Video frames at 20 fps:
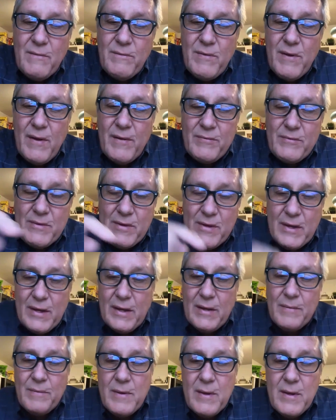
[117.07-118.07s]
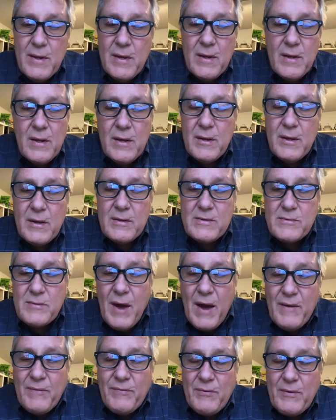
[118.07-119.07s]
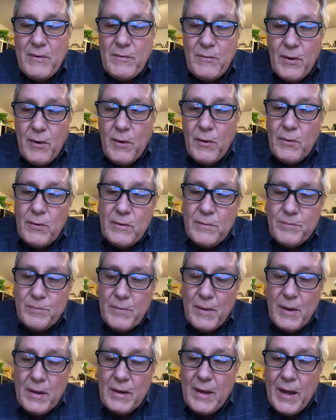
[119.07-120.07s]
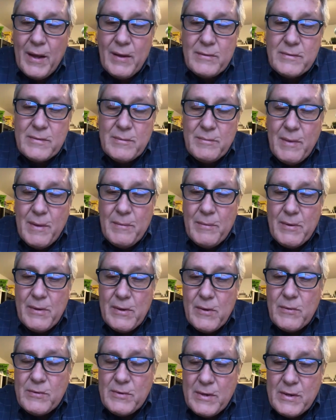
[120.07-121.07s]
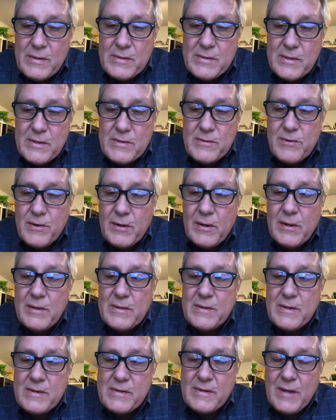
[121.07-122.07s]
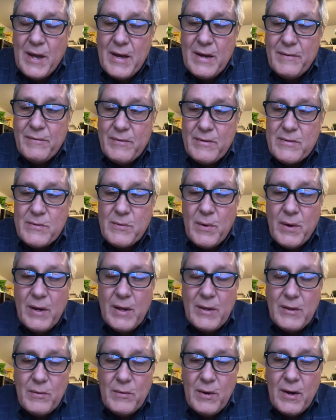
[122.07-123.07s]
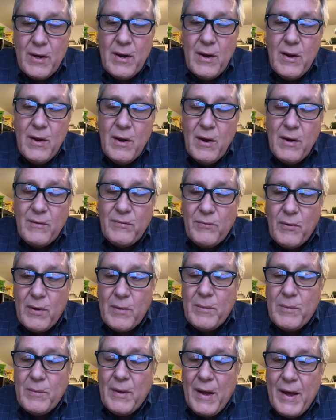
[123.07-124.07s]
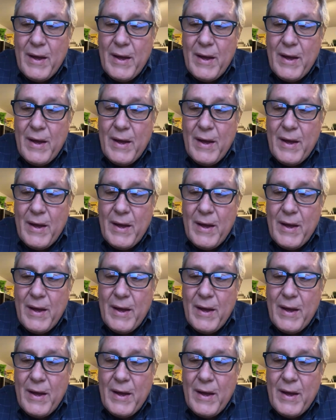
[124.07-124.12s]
15 uh, Stratford Road and Council Member Eugene's district is the site of a 20 unit affordable